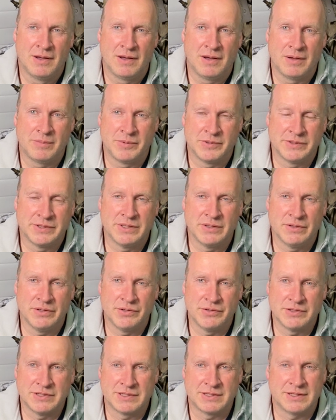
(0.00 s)
up
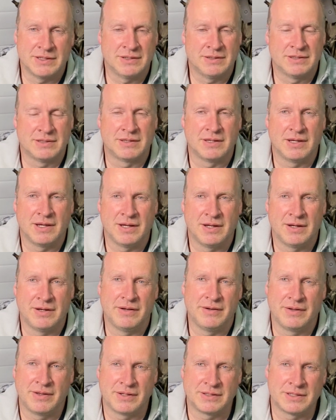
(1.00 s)
until 06, they
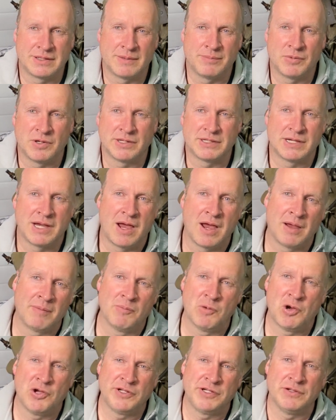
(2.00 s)
had that separate tach
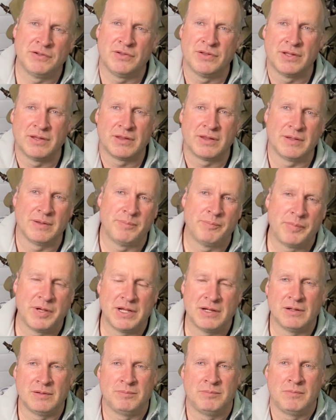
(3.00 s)
module that the
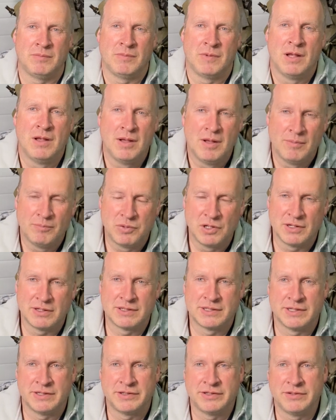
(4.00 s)
pedal
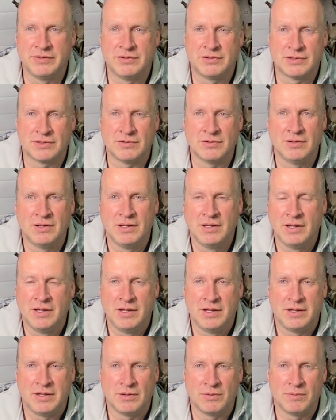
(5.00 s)
plugs into. So
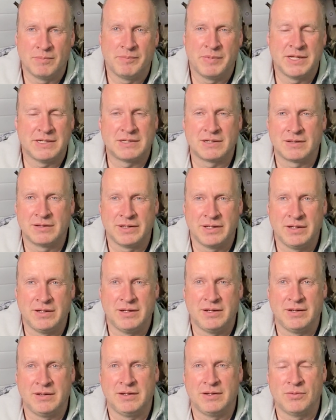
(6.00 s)
basically
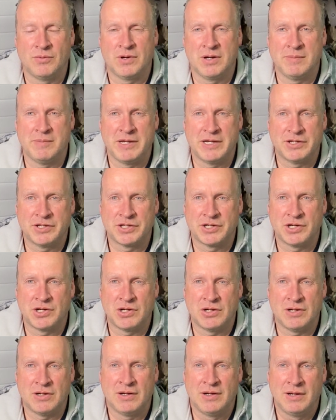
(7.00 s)
you want to make
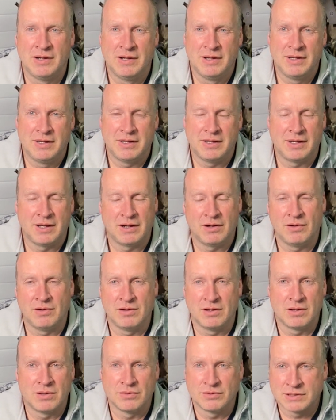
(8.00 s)
sure you get
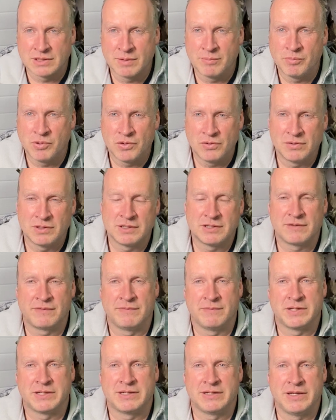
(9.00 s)
all of those components
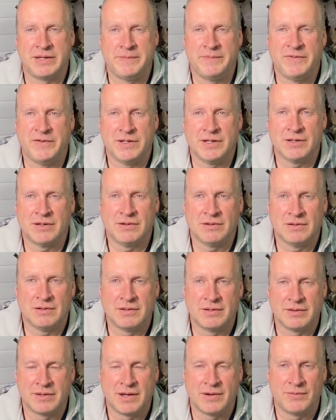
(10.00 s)
from the same vehicle,
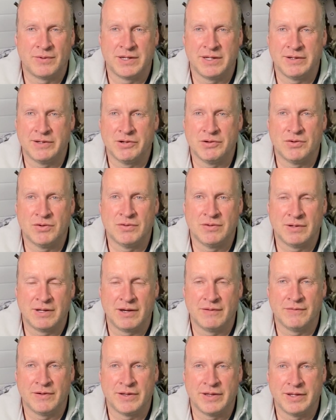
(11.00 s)
and that way you know
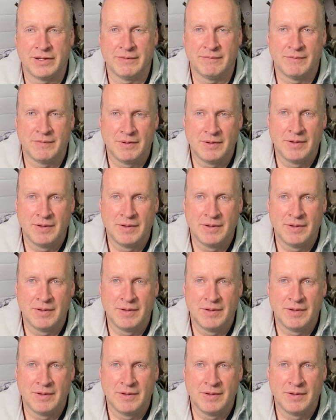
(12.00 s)
everything